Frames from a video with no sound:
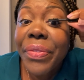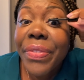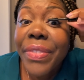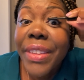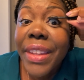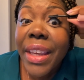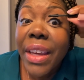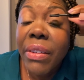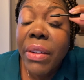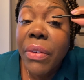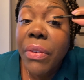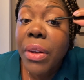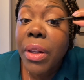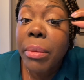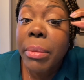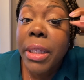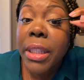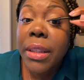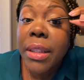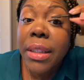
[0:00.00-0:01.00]
See how I feel
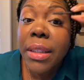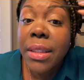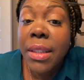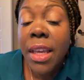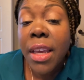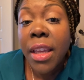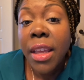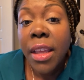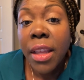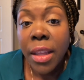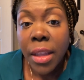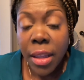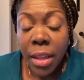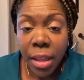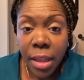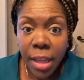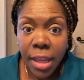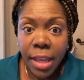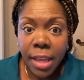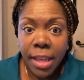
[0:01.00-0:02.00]
about this.
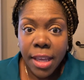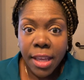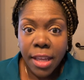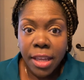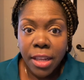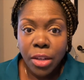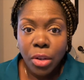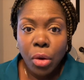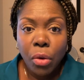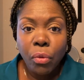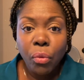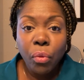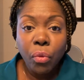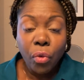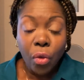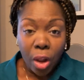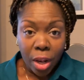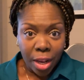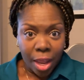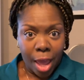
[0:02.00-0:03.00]
And
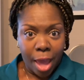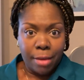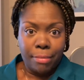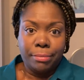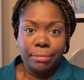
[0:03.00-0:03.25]
voila.